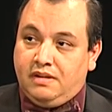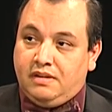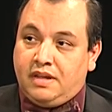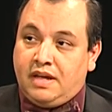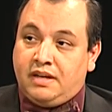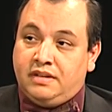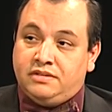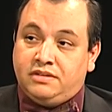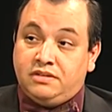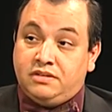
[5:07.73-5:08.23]

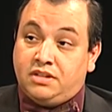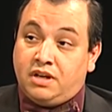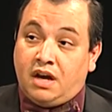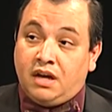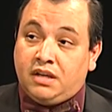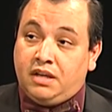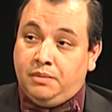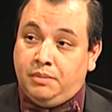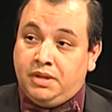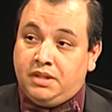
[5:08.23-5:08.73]
That is a
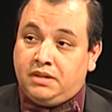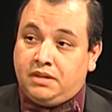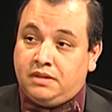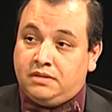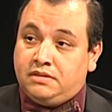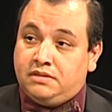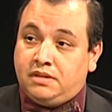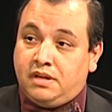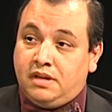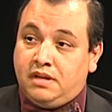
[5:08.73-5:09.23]
document
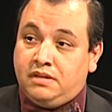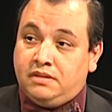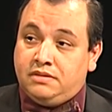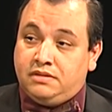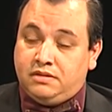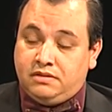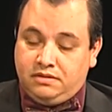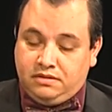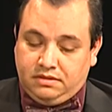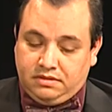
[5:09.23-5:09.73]
that
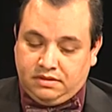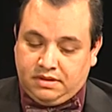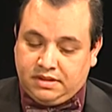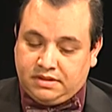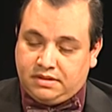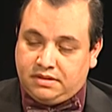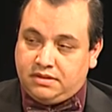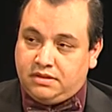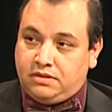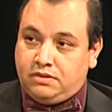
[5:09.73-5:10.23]
says,
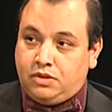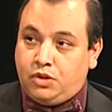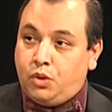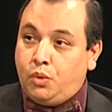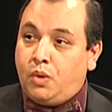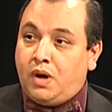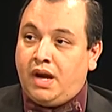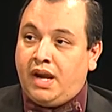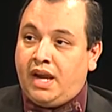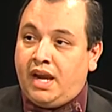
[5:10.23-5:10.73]
this is
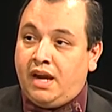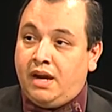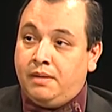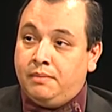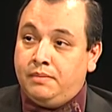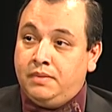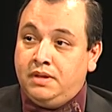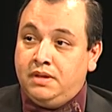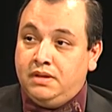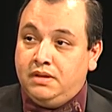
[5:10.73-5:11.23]
who I
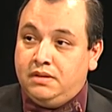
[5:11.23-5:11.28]
am,